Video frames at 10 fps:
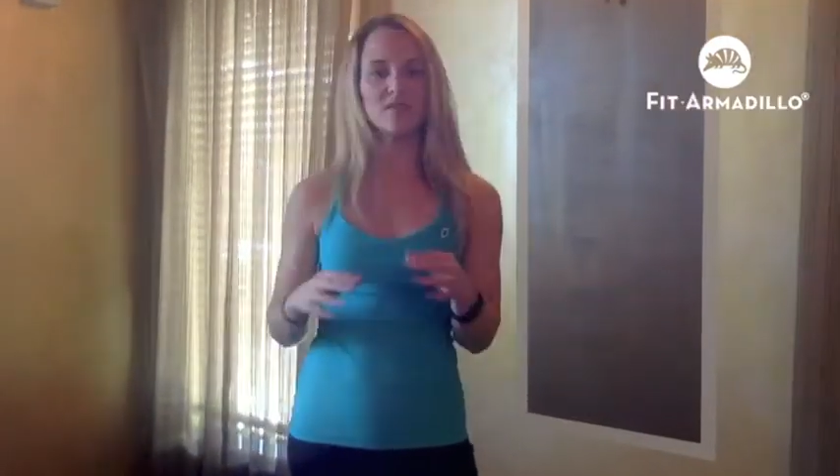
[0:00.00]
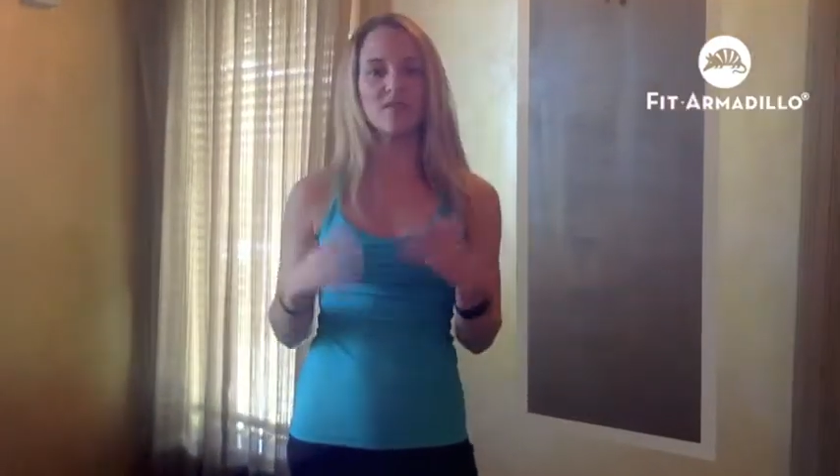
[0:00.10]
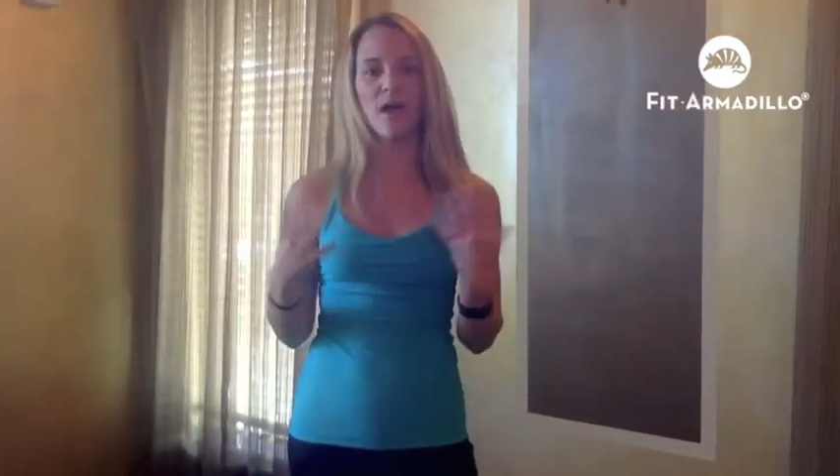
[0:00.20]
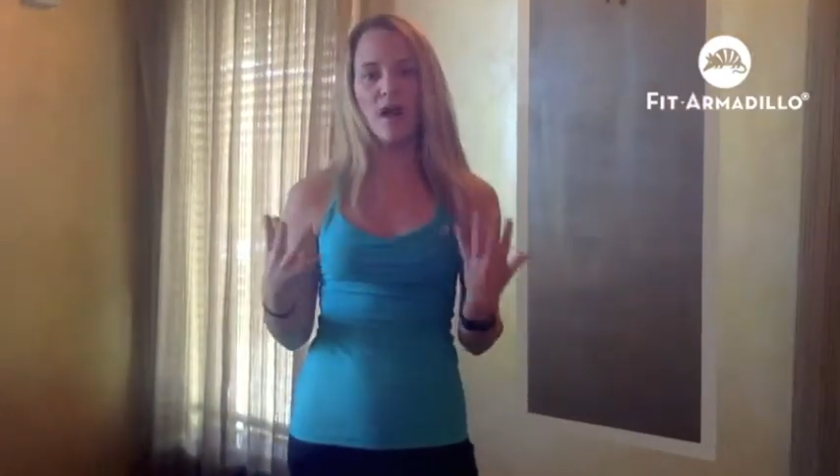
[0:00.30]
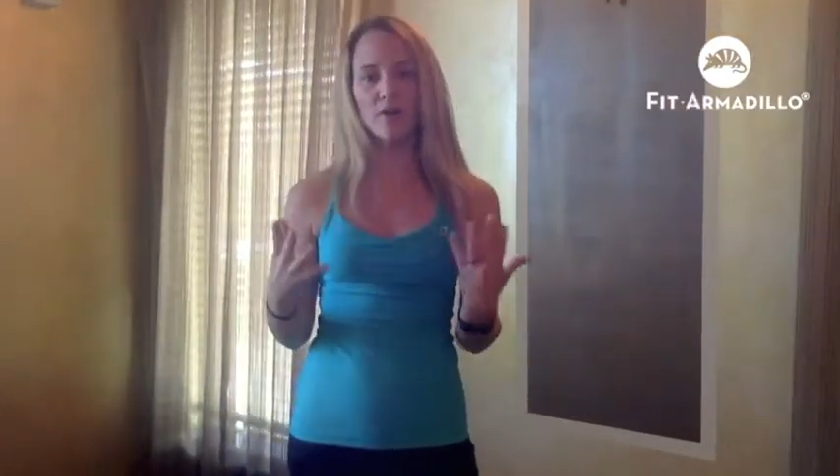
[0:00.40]
So
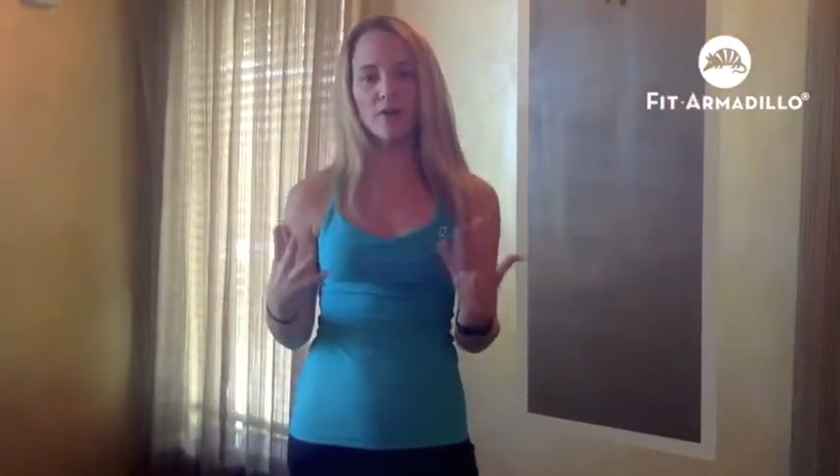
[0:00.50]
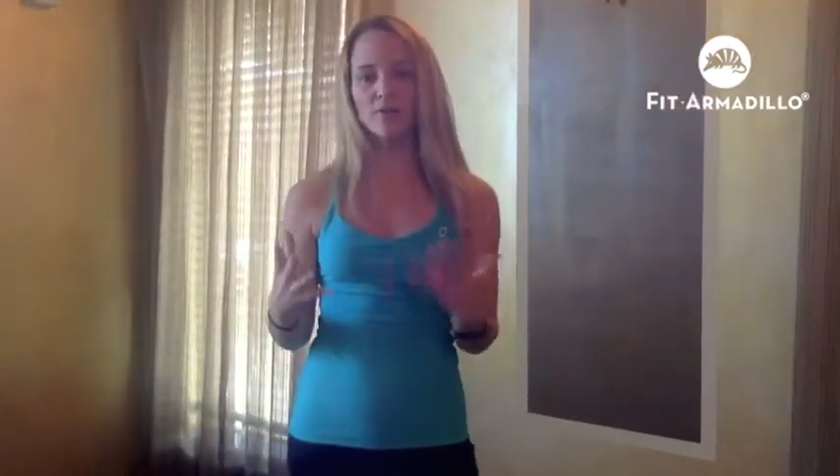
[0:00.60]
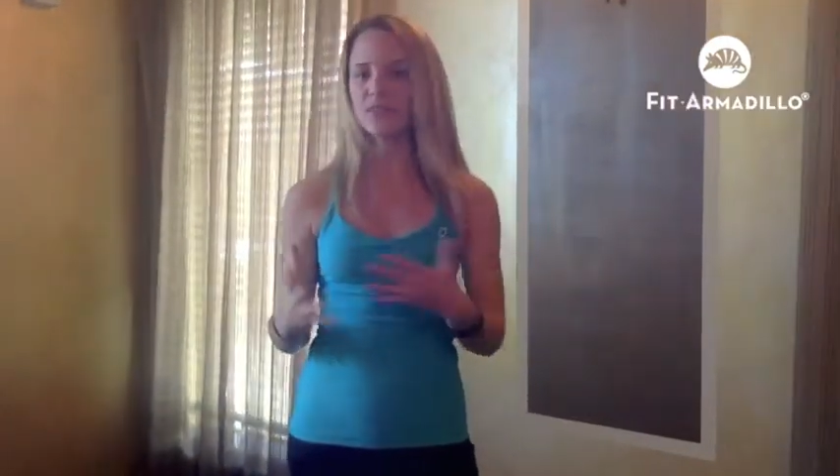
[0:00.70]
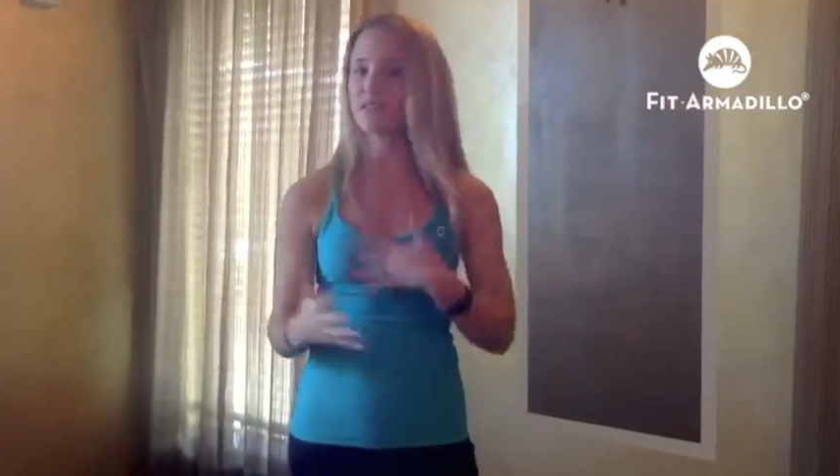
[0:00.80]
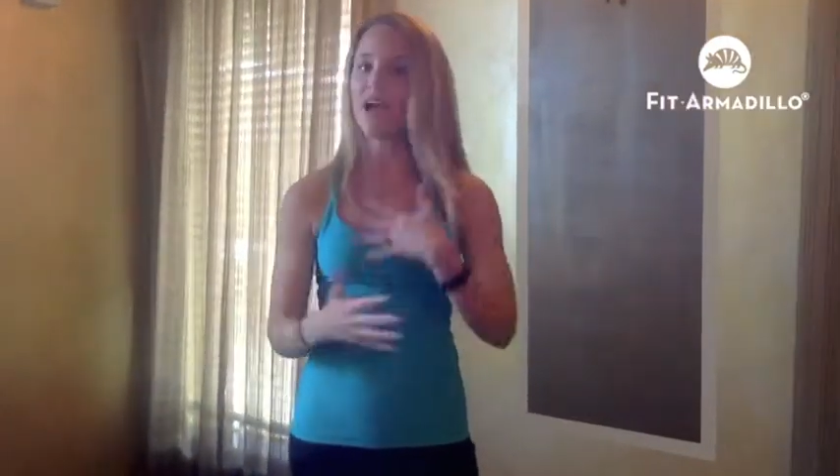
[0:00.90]
a health coach
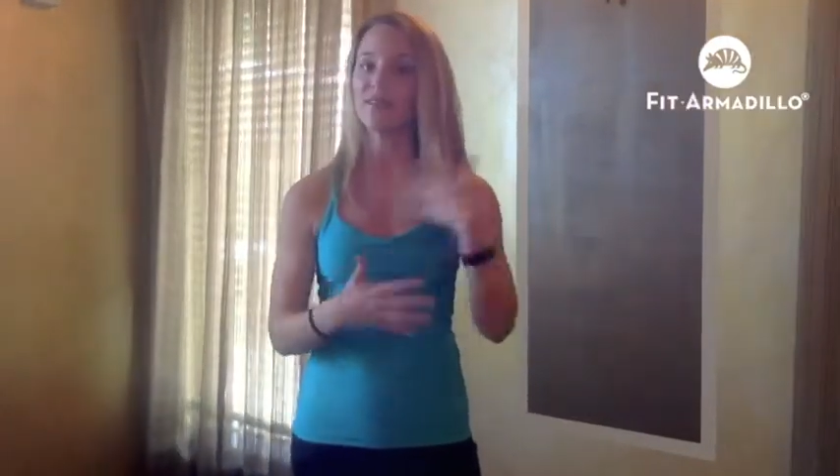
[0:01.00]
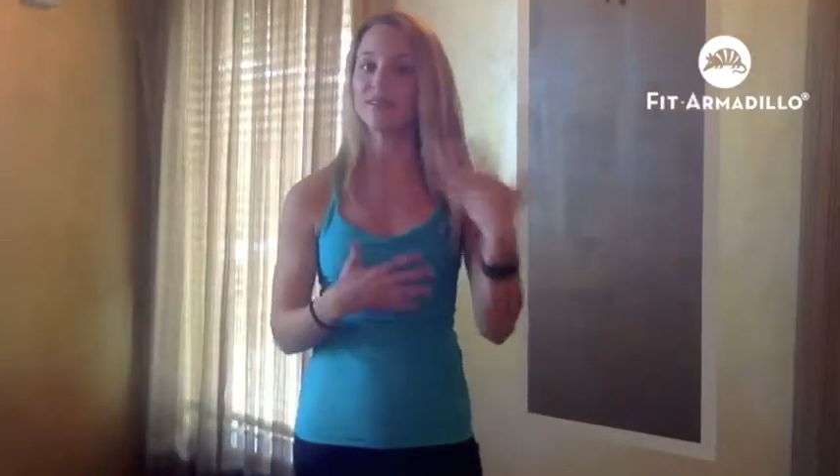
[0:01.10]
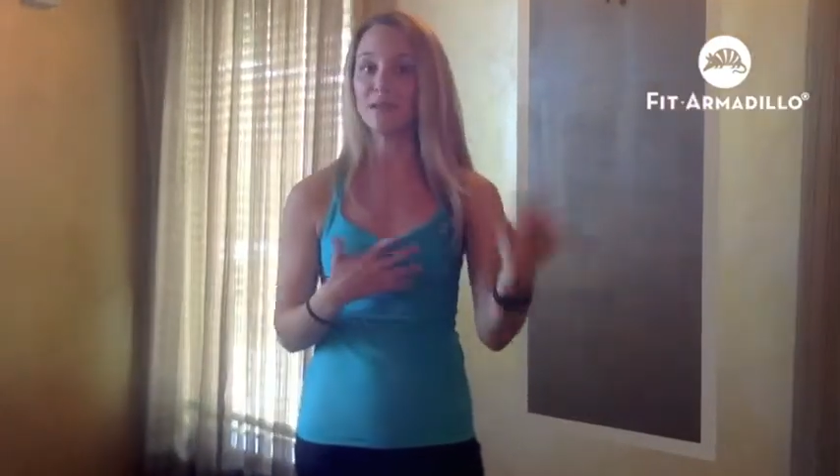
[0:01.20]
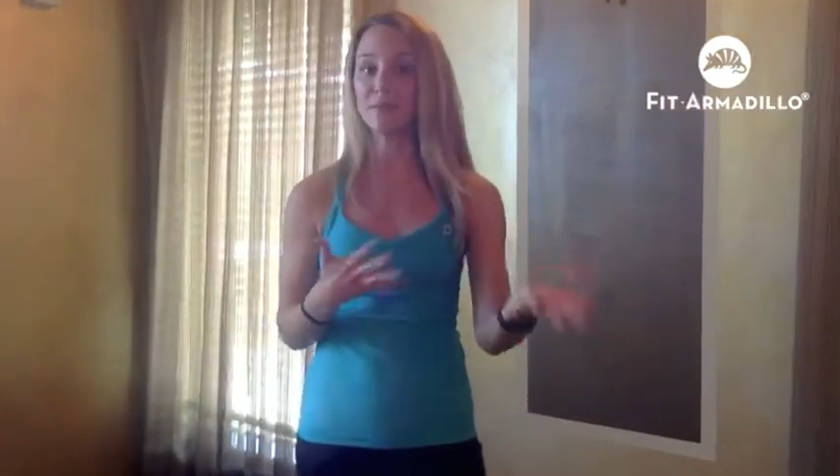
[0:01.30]
doesn't have the same